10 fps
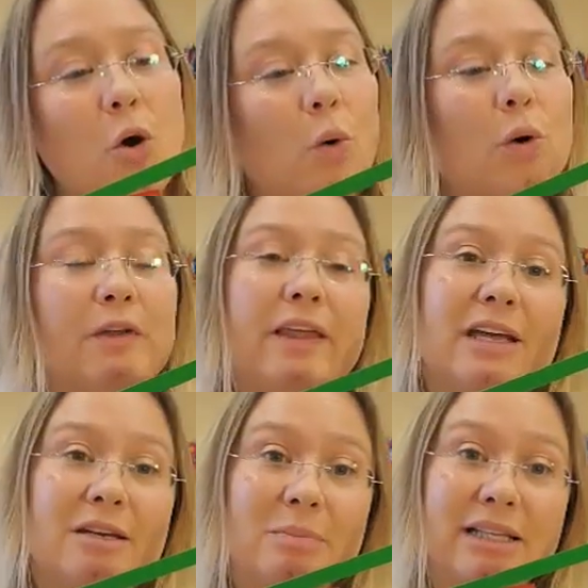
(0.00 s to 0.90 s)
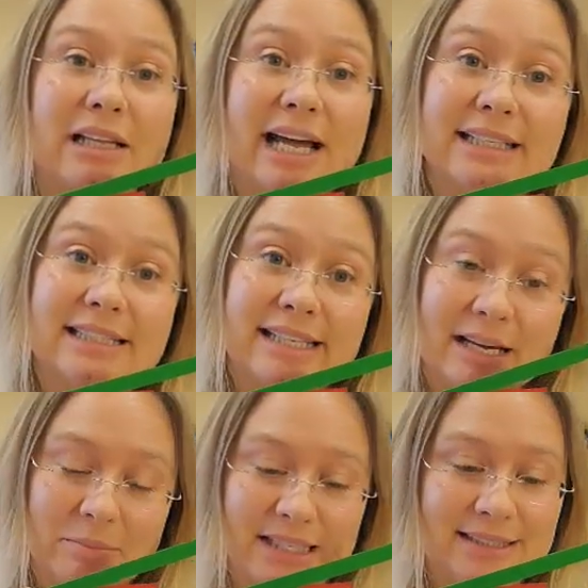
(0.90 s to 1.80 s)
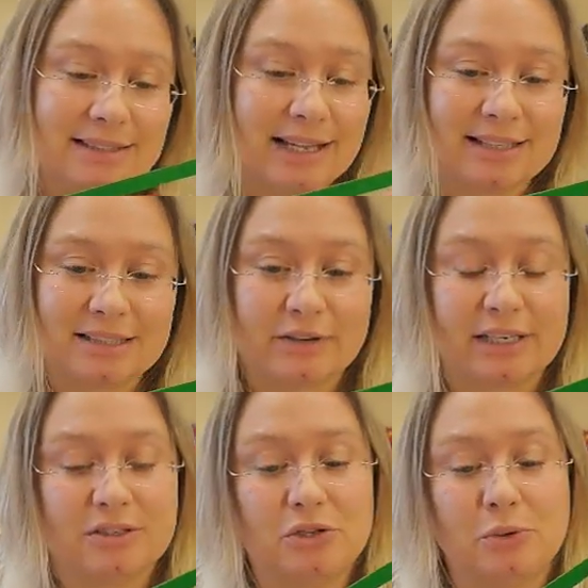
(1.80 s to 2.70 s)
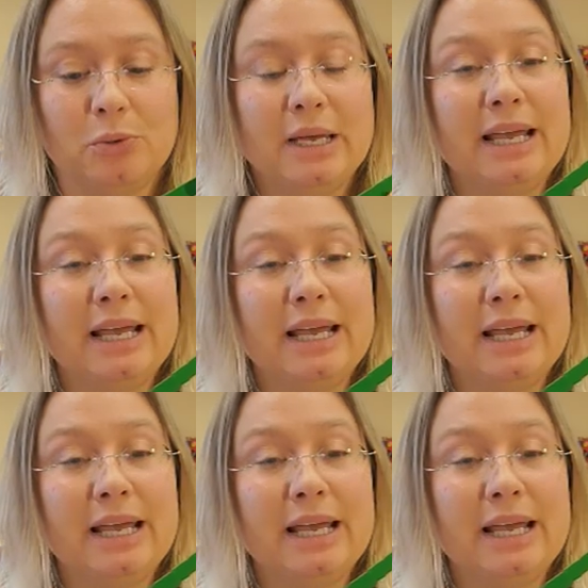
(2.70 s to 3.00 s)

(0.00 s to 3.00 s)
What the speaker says: or they can be line segments. That's fine too.